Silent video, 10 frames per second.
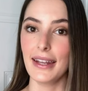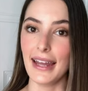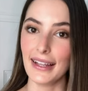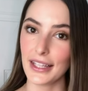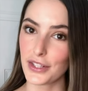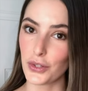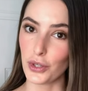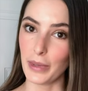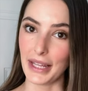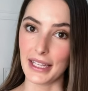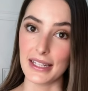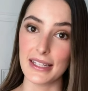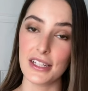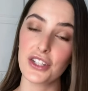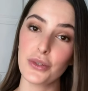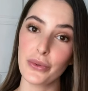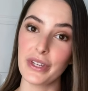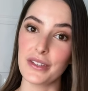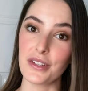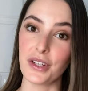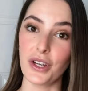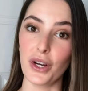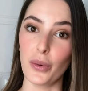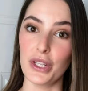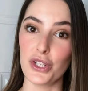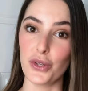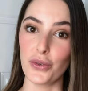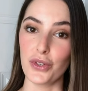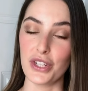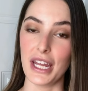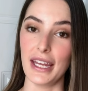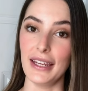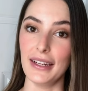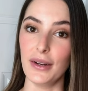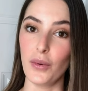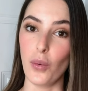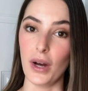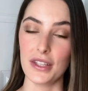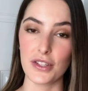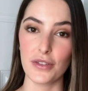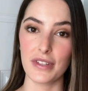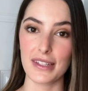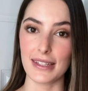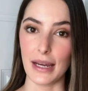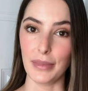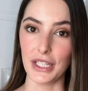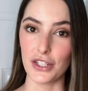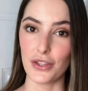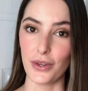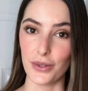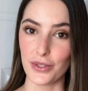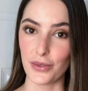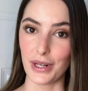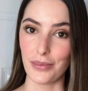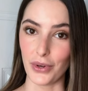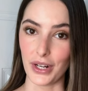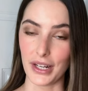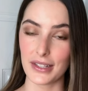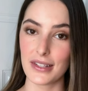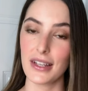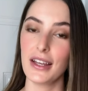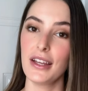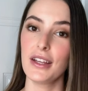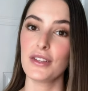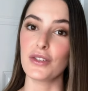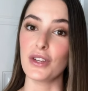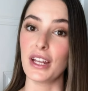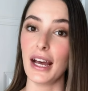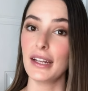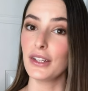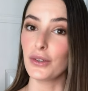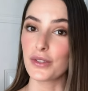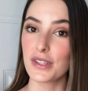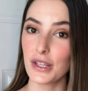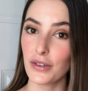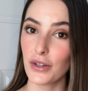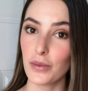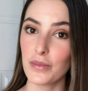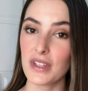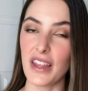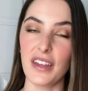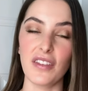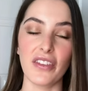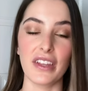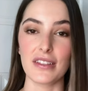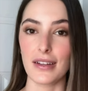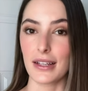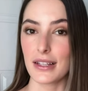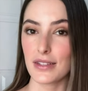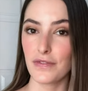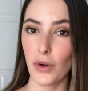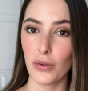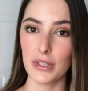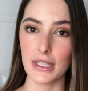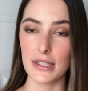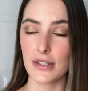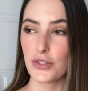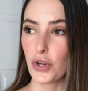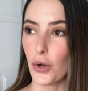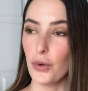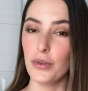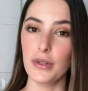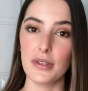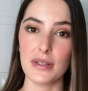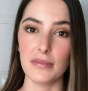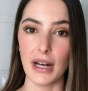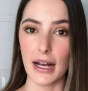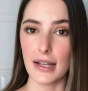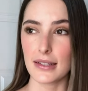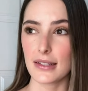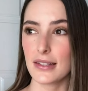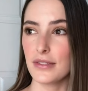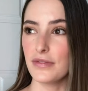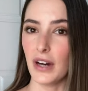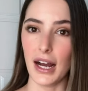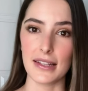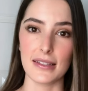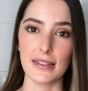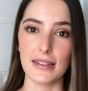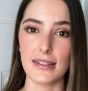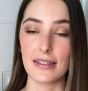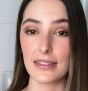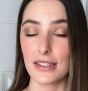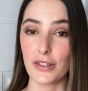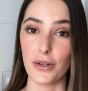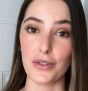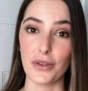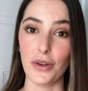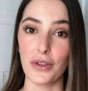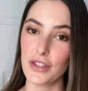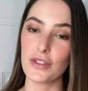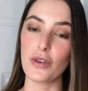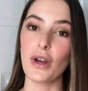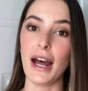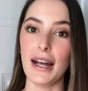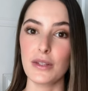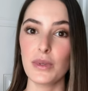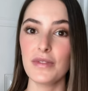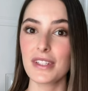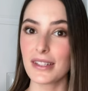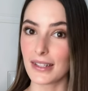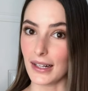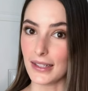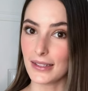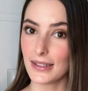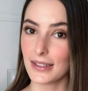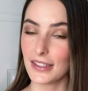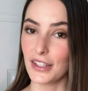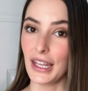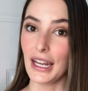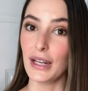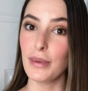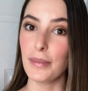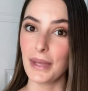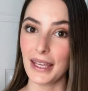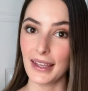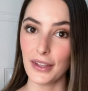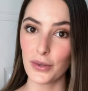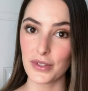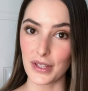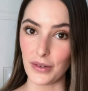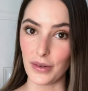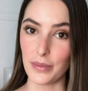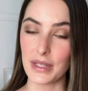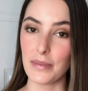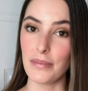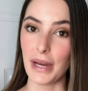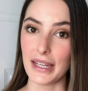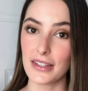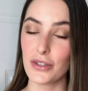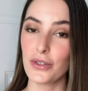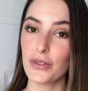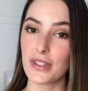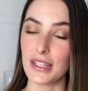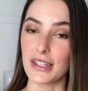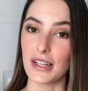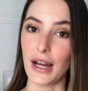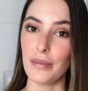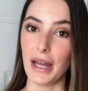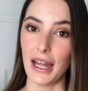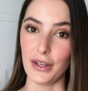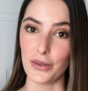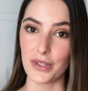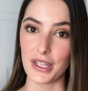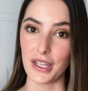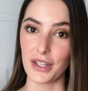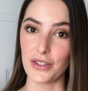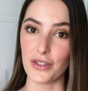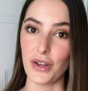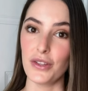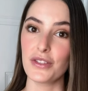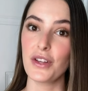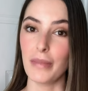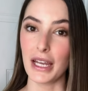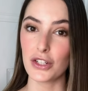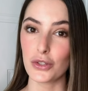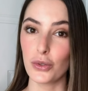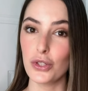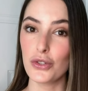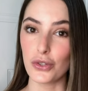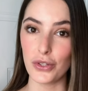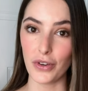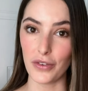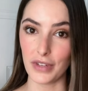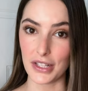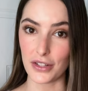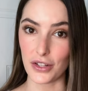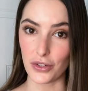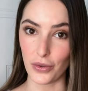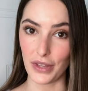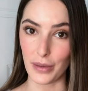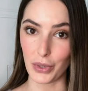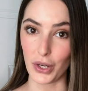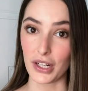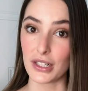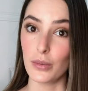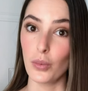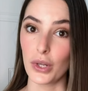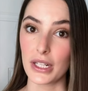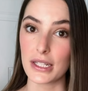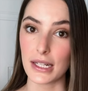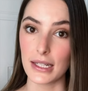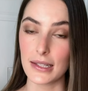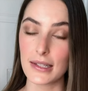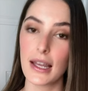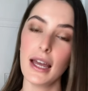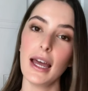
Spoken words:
Now let's talk about the additional things that can go into your routine once you've established those three products. So you can add in your serums, and then you've got things like exfoliants, toners, masks, devices, the list goes on. So as we've discussed, you need to be picking your serums based on your skin type and your skin concerns. Make sure you do your own research on that product and what it does.